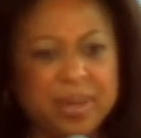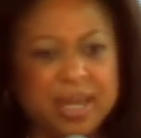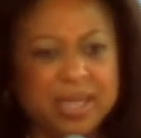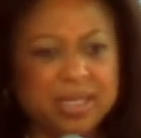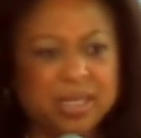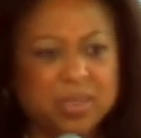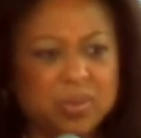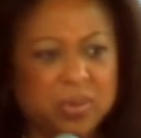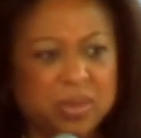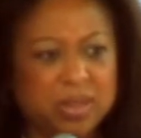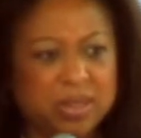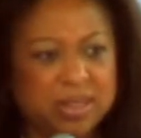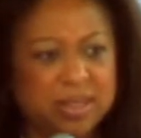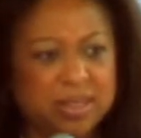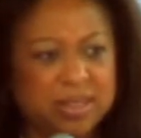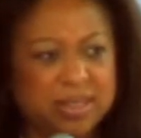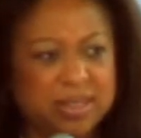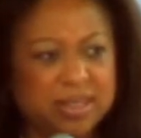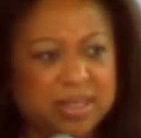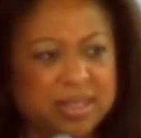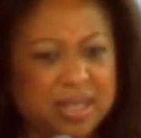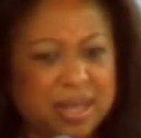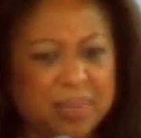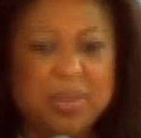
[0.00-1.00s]
the best one.
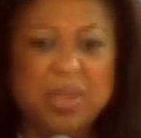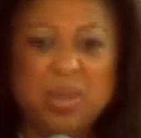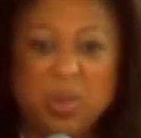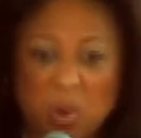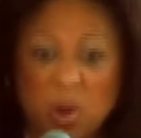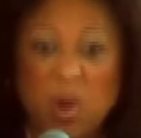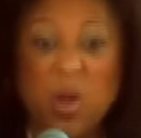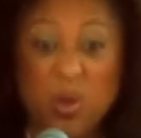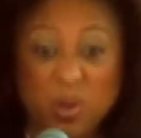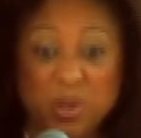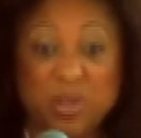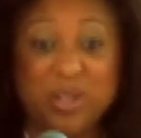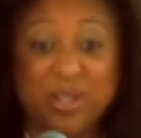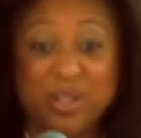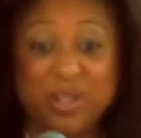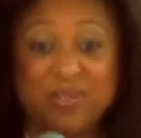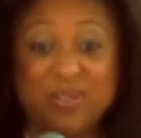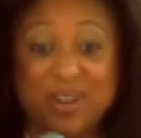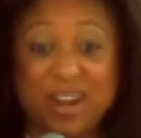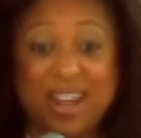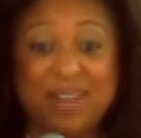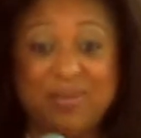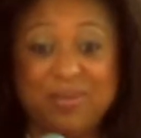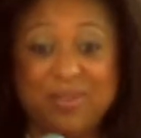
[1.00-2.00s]
I mean, they're all
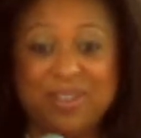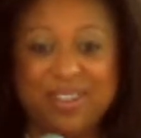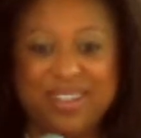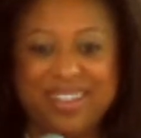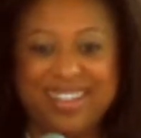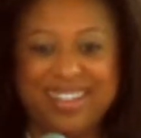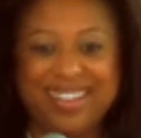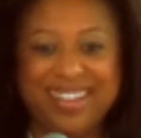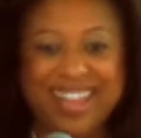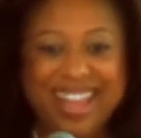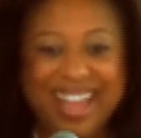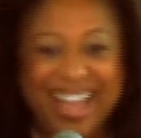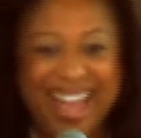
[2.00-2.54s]
good, right, Brooke?